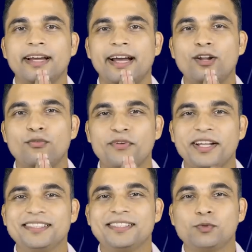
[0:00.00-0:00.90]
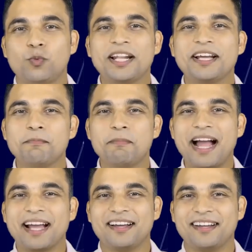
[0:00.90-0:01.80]
Hello friends, welcome
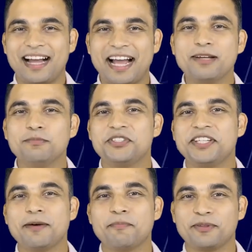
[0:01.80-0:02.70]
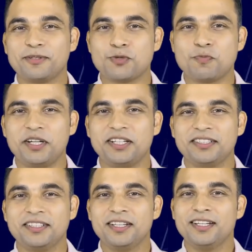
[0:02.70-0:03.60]
back. I am CA Pritish
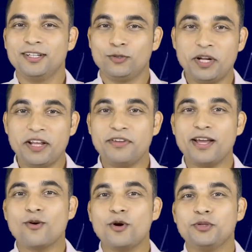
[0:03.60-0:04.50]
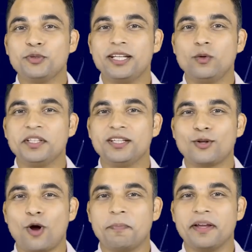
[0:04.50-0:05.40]
Burton. Today we are going to deal with the
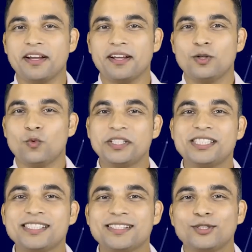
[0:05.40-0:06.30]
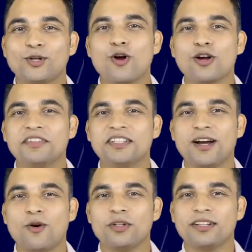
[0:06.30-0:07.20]
topic which is the talk of the
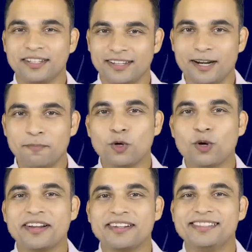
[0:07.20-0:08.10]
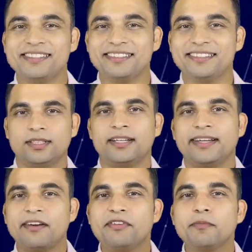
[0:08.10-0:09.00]
town, cryptocurrencies.
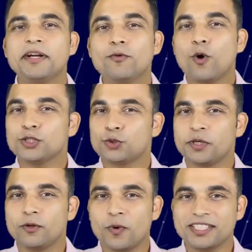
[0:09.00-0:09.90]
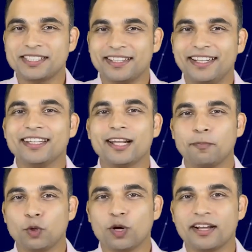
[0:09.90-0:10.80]
Everybody wants to invest in
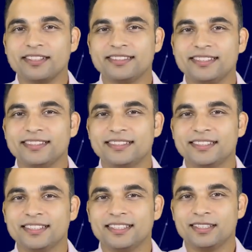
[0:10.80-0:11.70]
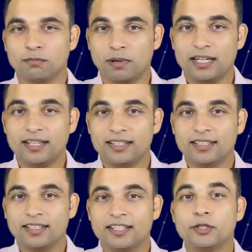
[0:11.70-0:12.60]
cryptocurrencies, but
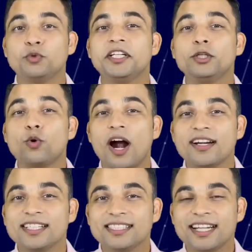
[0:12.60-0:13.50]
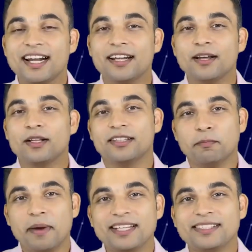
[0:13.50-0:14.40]
you need to understand the
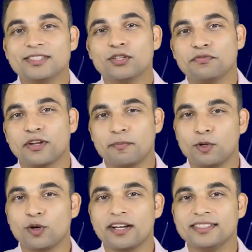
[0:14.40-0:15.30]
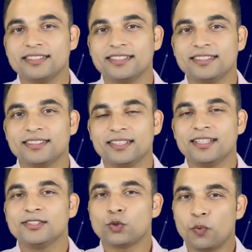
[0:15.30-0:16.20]
basics of cryptocurrencies.
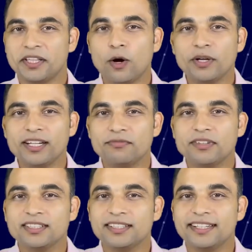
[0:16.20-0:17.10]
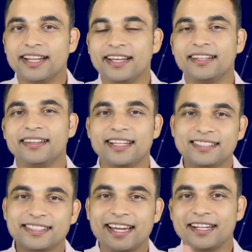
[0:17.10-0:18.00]
So without any further delay,
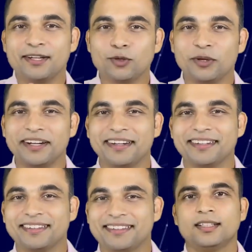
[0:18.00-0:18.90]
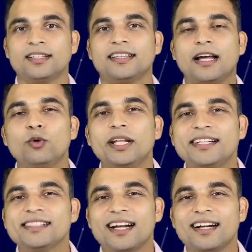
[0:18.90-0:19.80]
let's get into it. Now
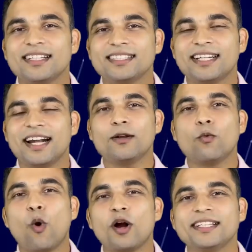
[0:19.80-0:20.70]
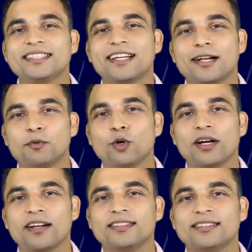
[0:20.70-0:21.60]
let us understand what is
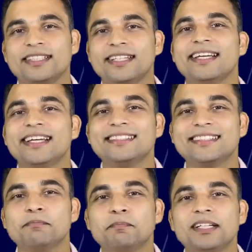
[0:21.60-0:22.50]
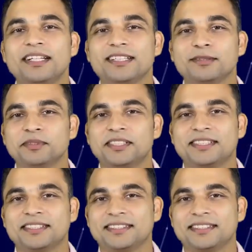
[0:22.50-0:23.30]
cryptocurrency in simple terms.